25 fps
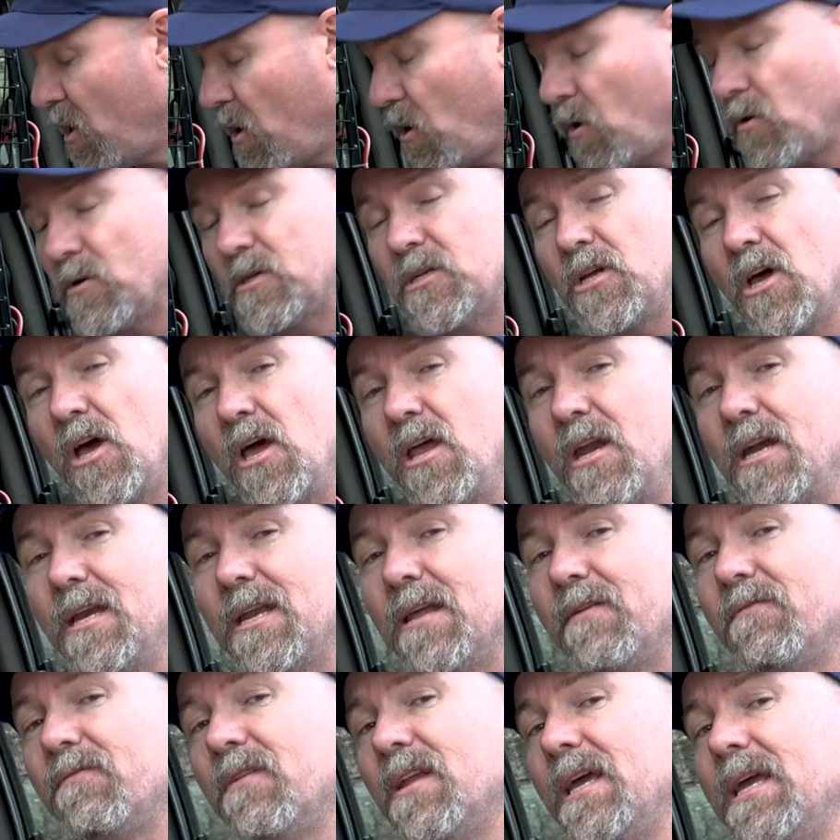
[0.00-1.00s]

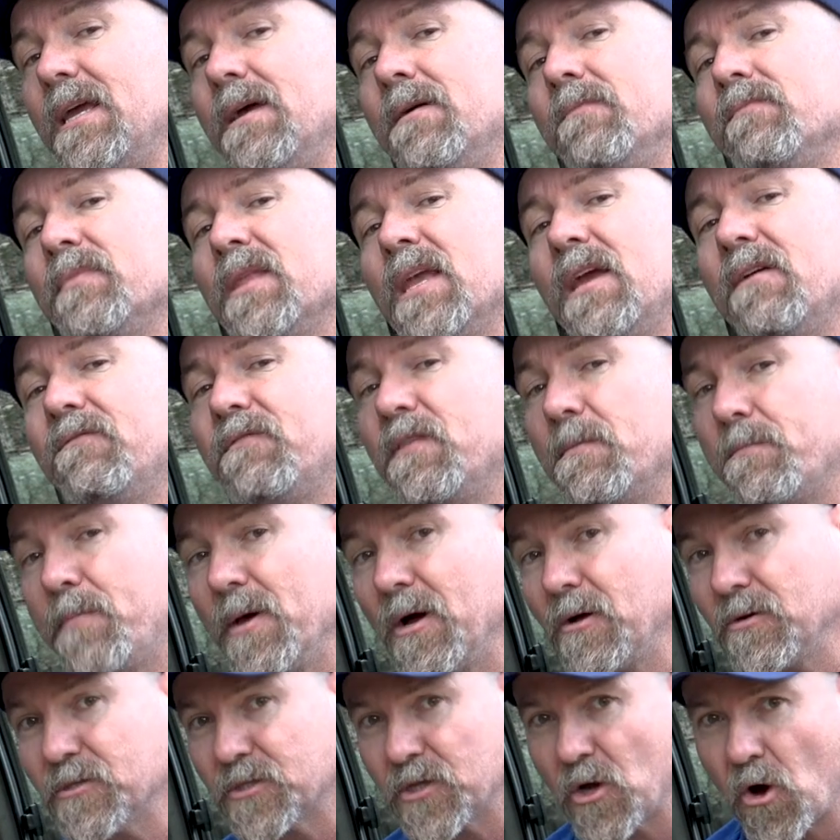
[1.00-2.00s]
Alternatively, if the
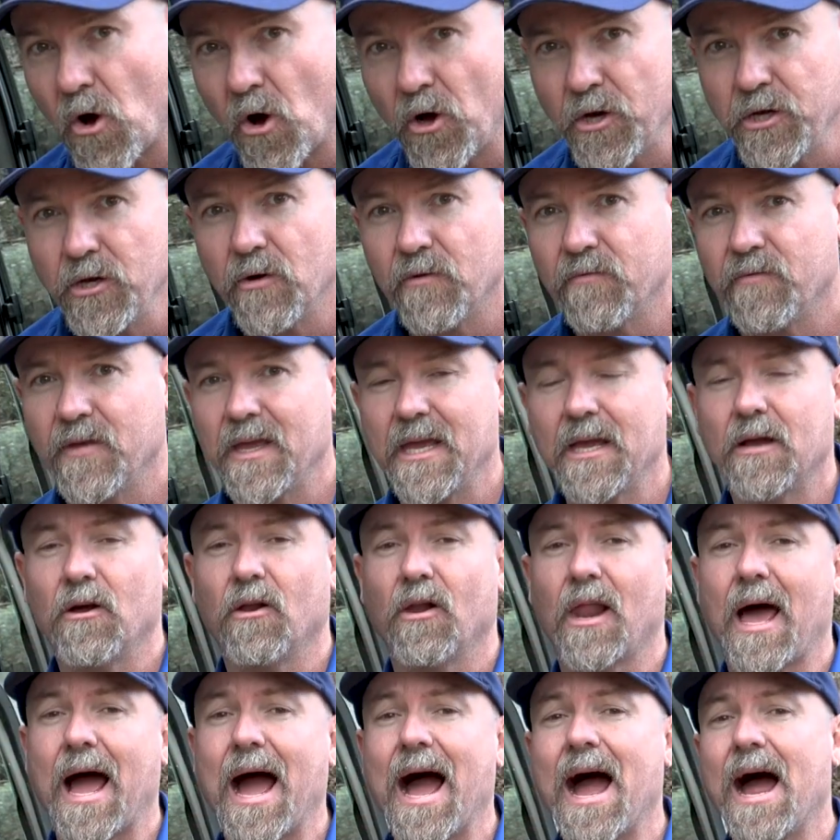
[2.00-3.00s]
belts on your
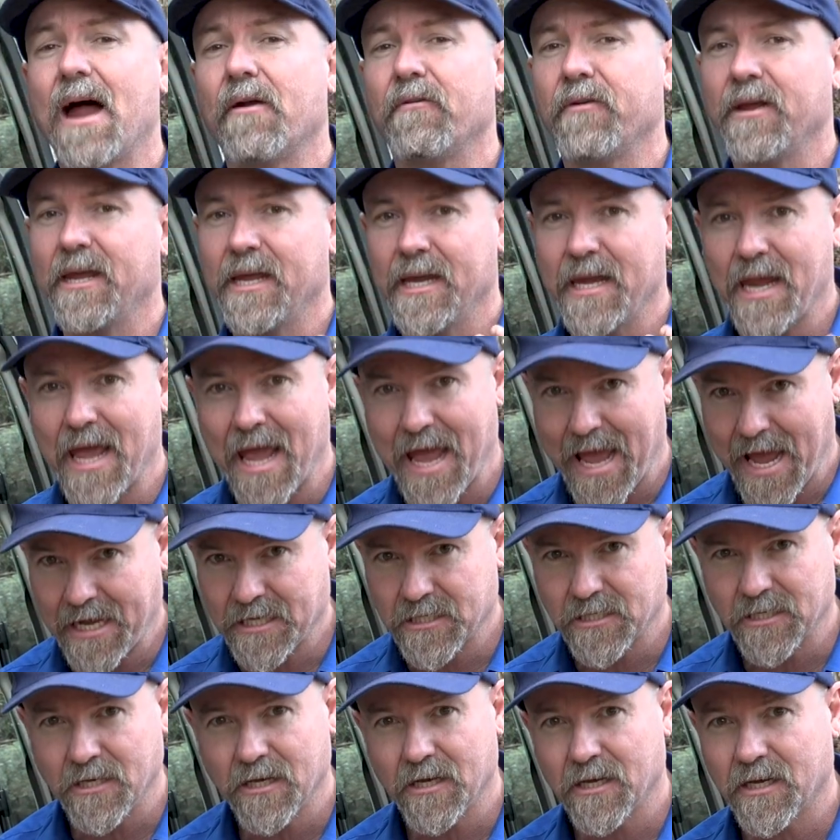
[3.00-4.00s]
vehicle are in
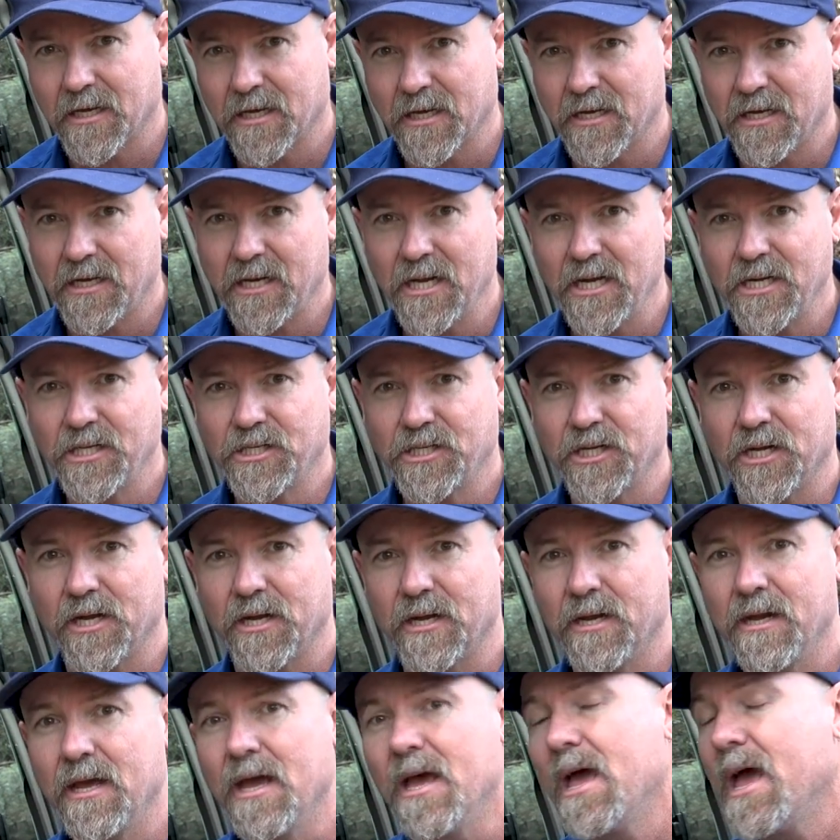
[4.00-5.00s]
excellent
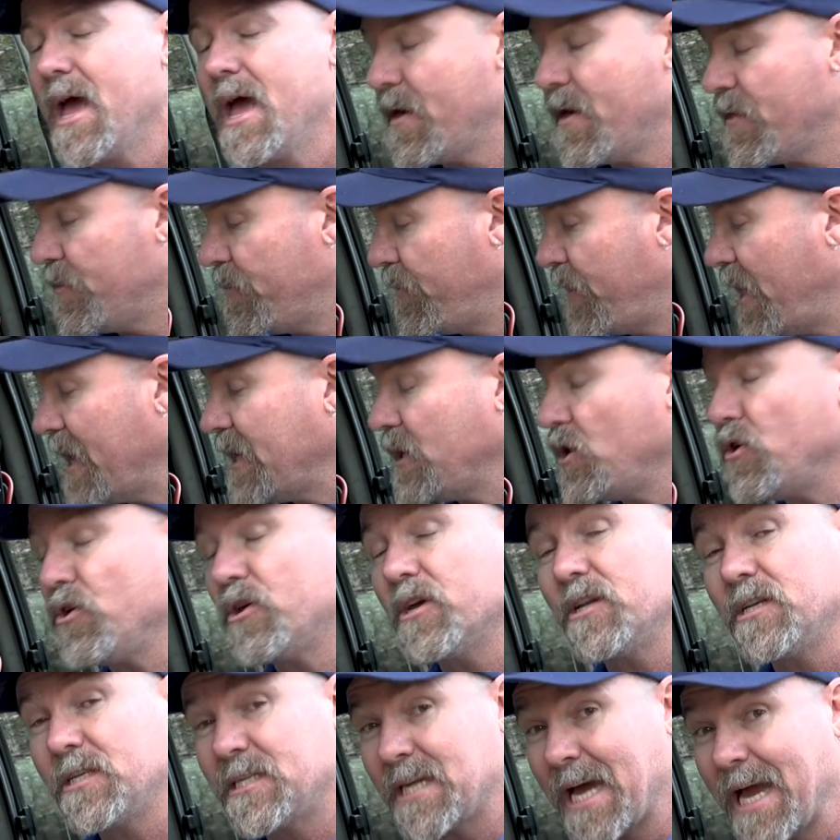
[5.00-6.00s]
condition, then you
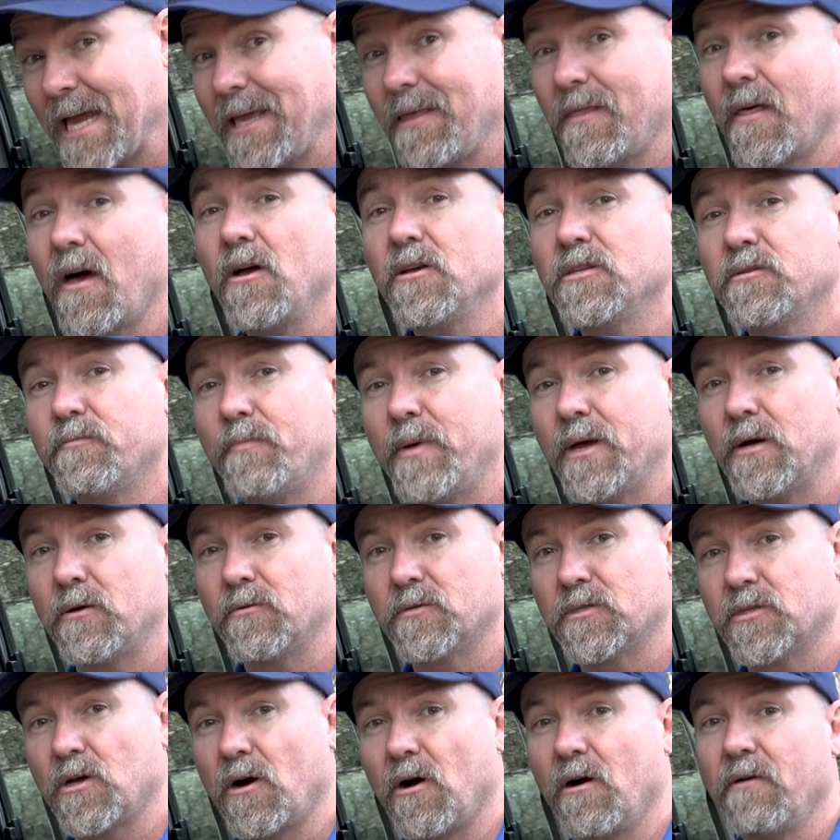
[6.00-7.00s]
can take those
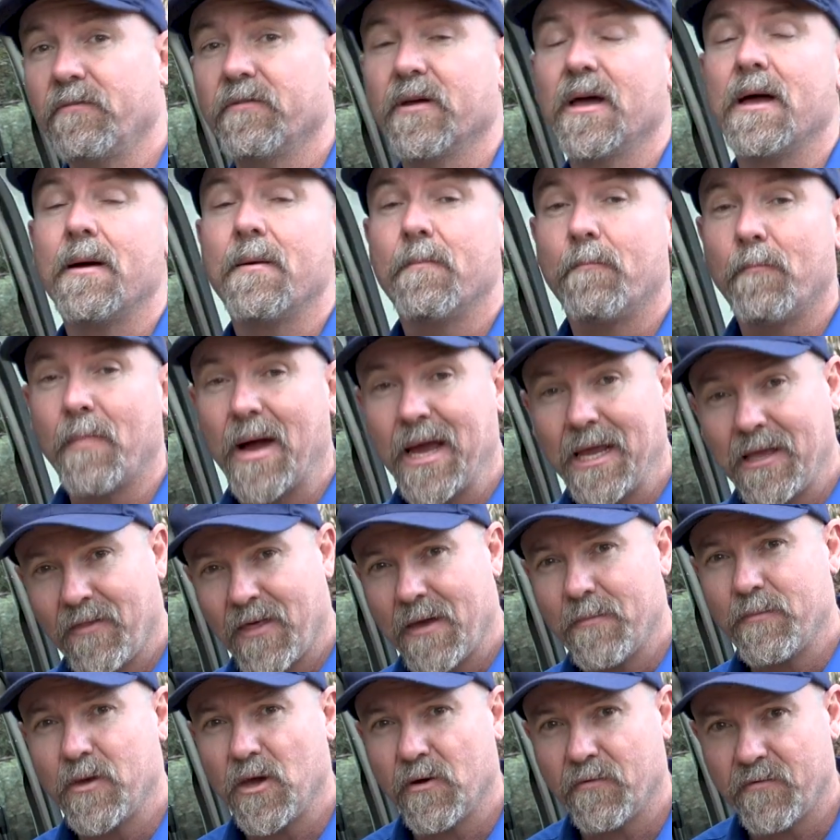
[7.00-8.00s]
belts off, make
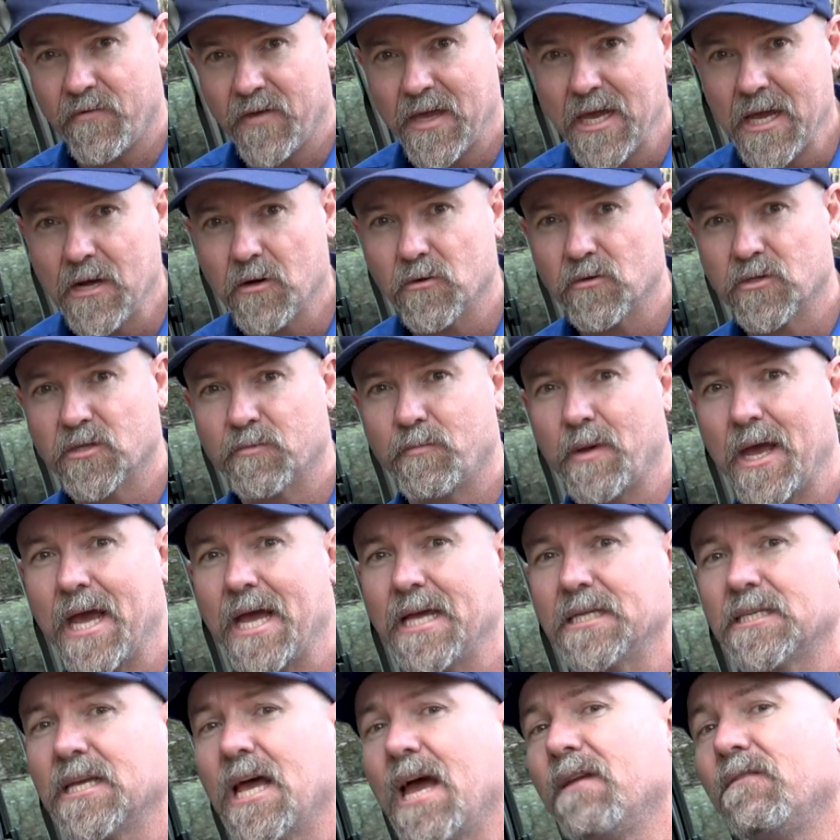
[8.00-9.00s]
them your vehicle
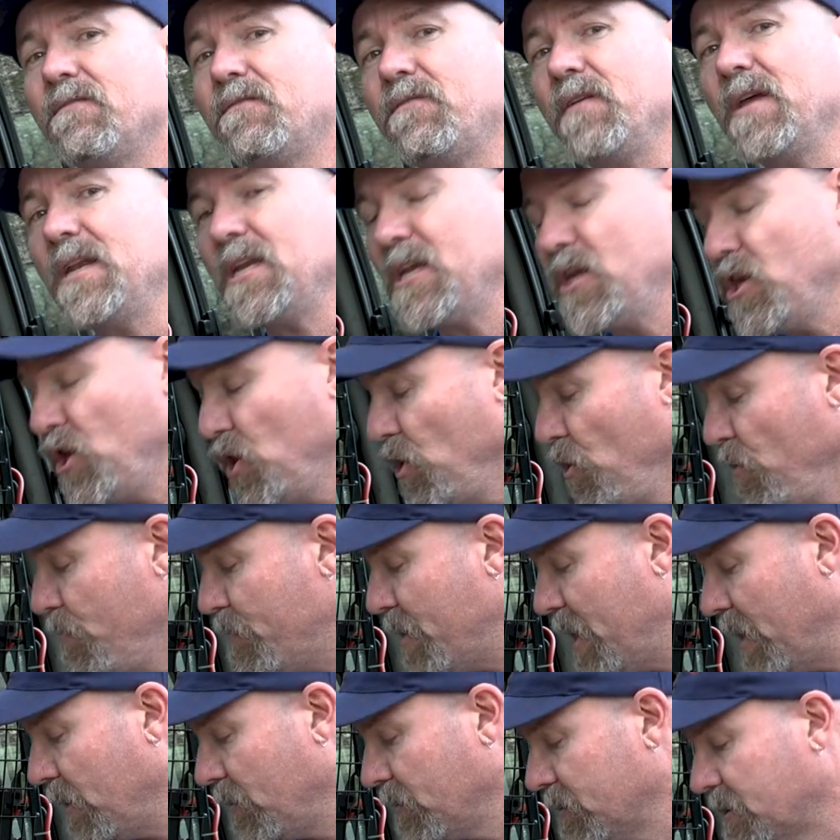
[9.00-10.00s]
spares, and fit new
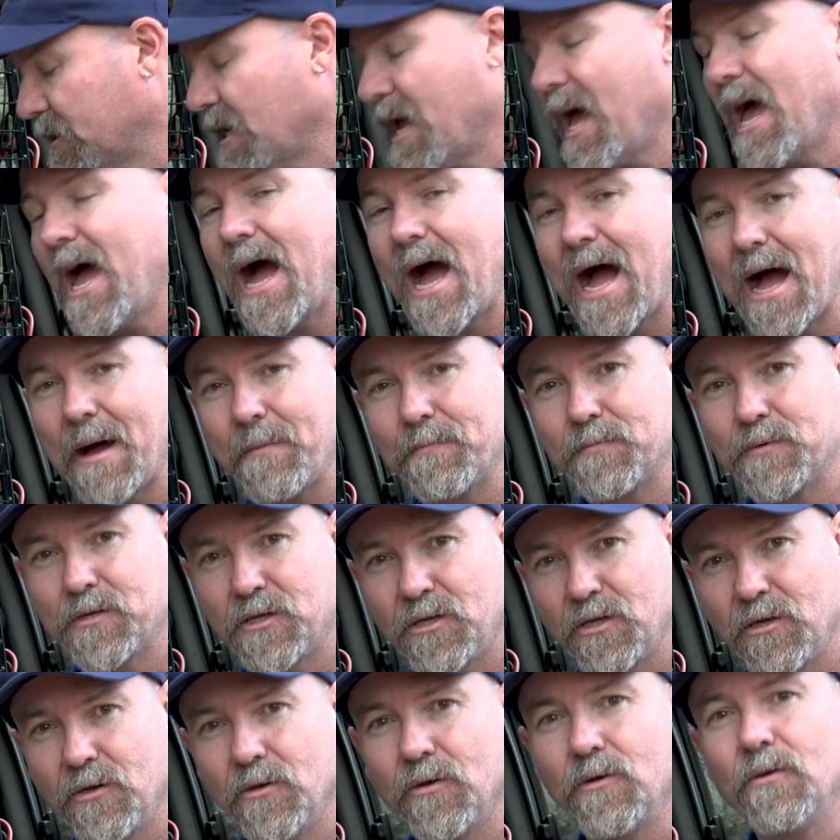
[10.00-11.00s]
belts up
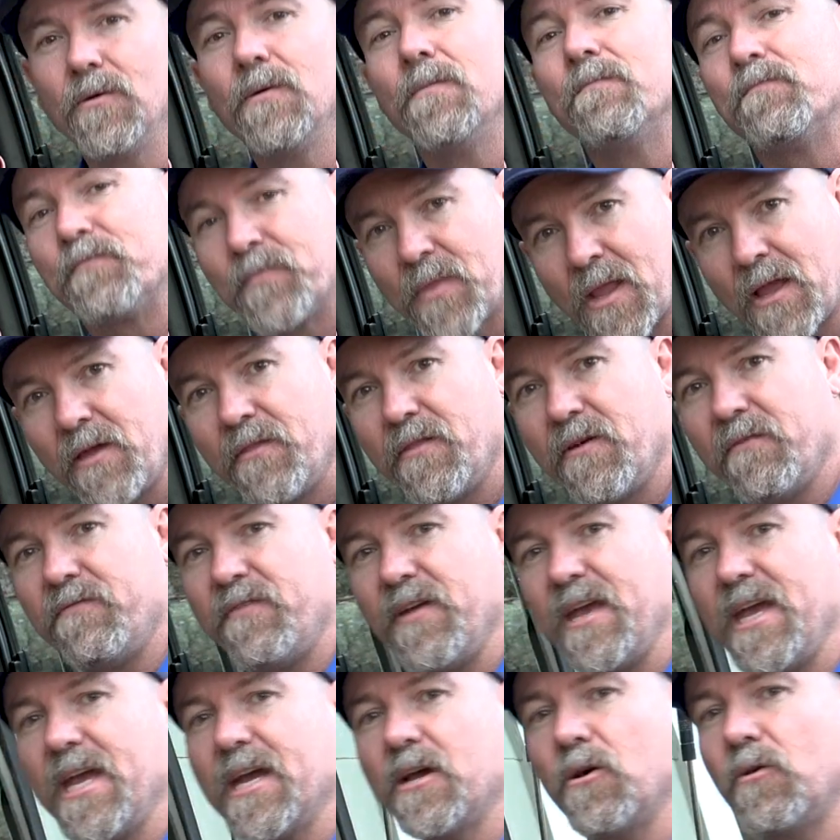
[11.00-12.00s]
to the
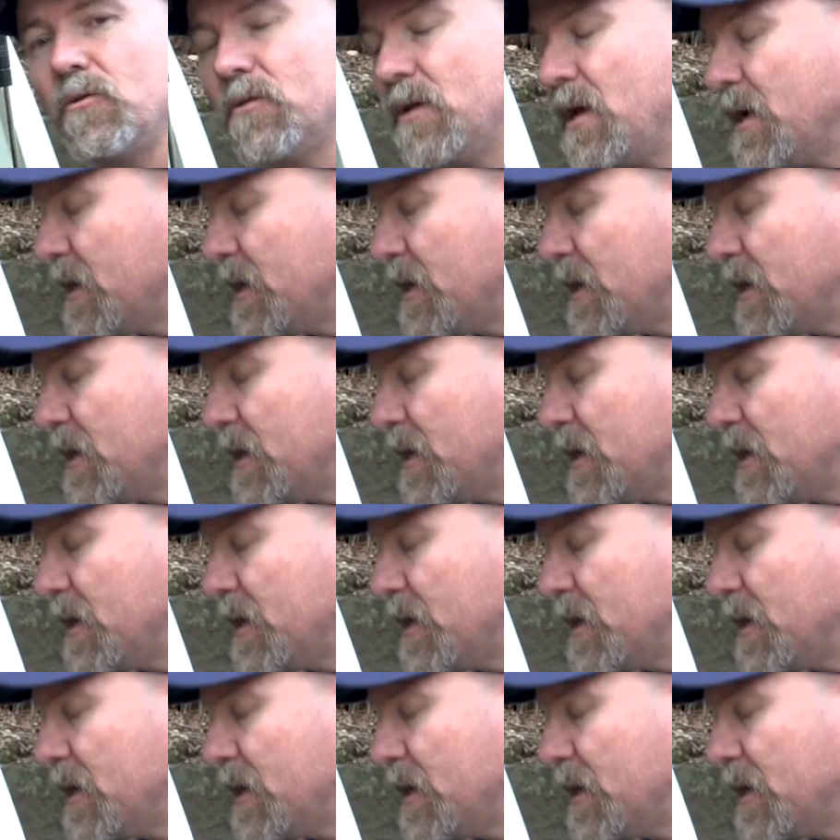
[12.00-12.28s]
vehicle